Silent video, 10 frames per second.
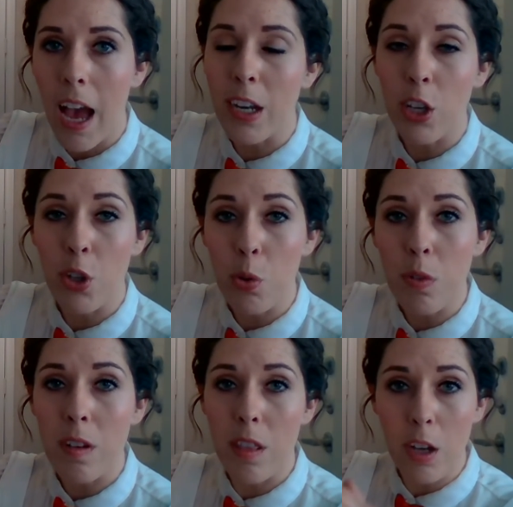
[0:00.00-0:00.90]
and he
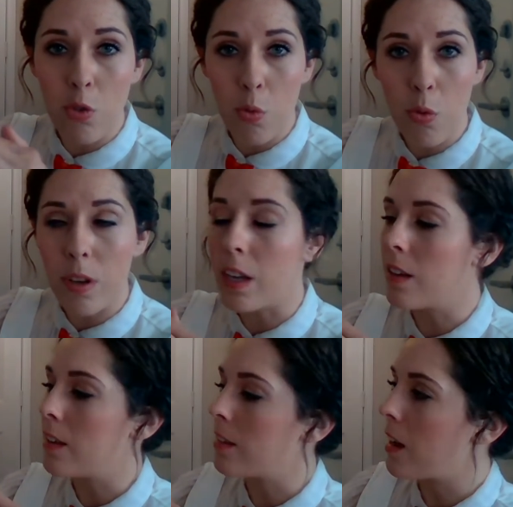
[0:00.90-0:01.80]
used that drawing in
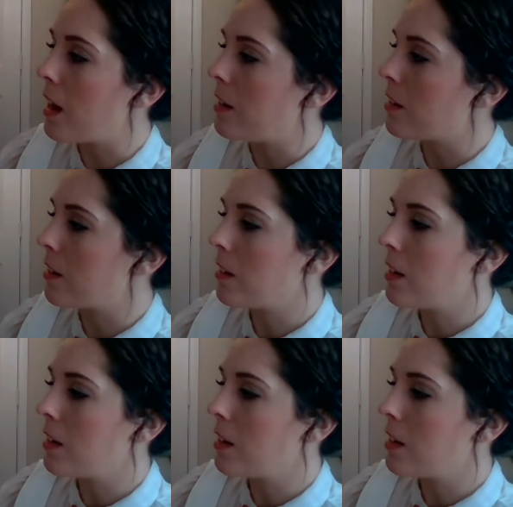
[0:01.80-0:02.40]
his kite?